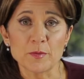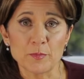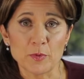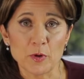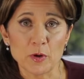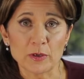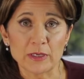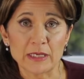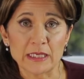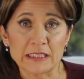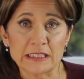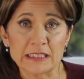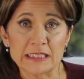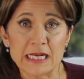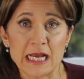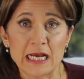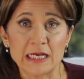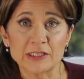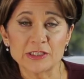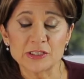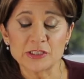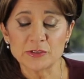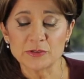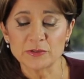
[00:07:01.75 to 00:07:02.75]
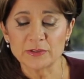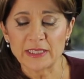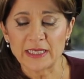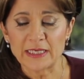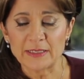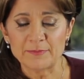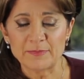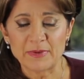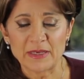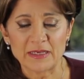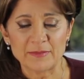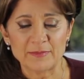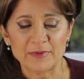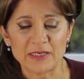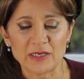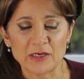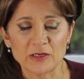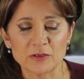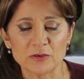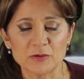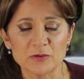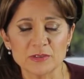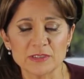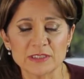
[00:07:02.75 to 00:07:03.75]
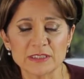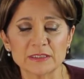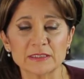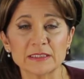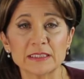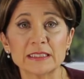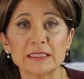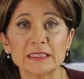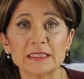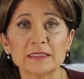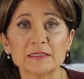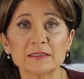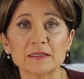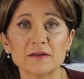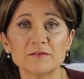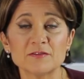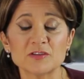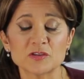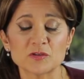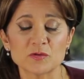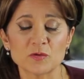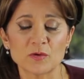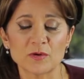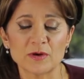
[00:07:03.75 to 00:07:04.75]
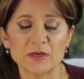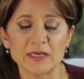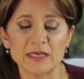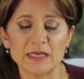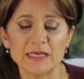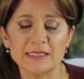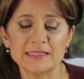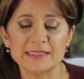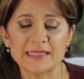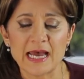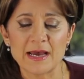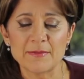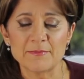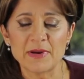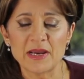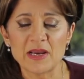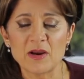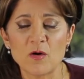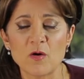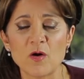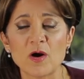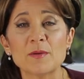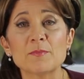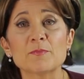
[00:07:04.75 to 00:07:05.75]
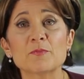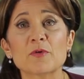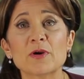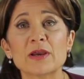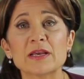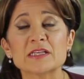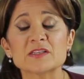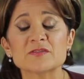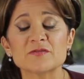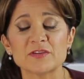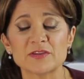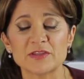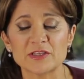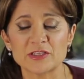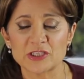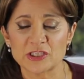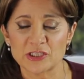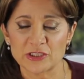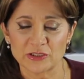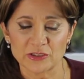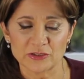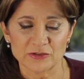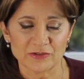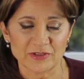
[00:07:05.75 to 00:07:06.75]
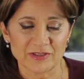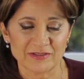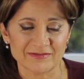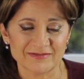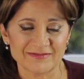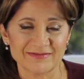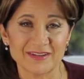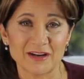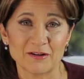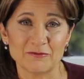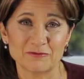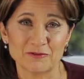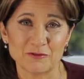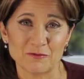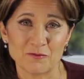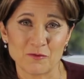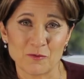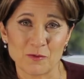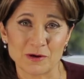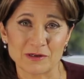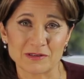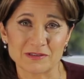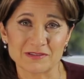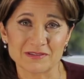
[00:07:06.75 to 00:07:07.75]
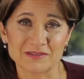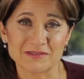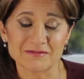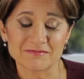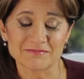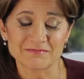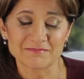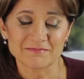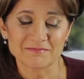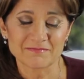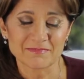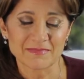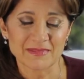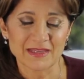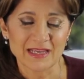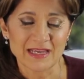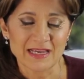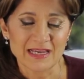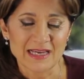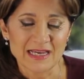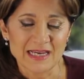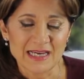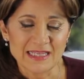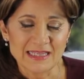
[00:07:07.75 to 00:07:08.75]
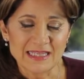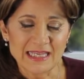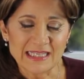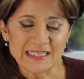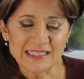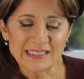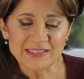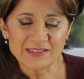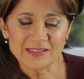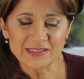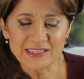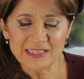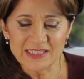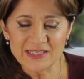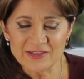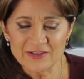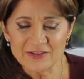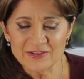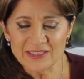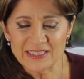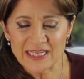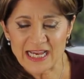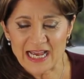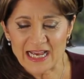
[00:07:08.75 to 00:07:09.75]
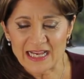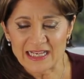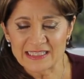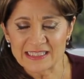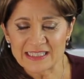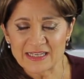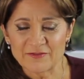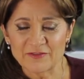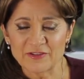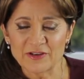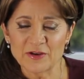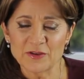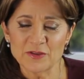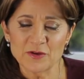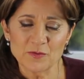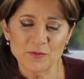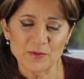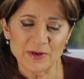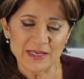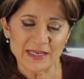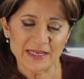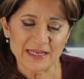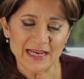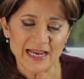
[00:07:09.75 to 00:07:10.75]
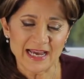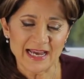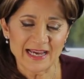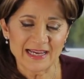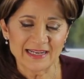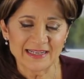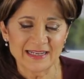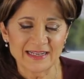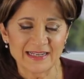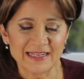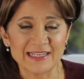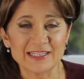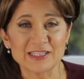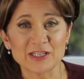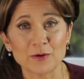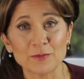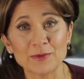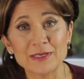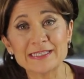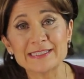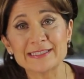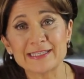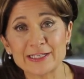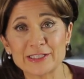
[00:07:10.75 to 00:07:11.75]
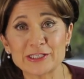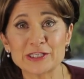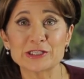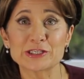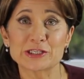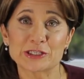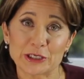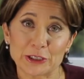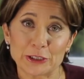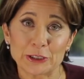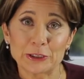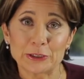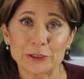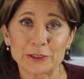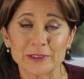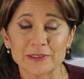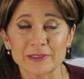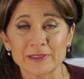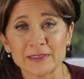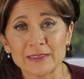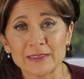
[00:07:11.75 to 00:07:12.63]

the book, It's Not Too Late Baby, A Kundalini Love Story, is that my heart breaks for the children of divorce. They still see their dads every other weekend, and he's always such a jerk.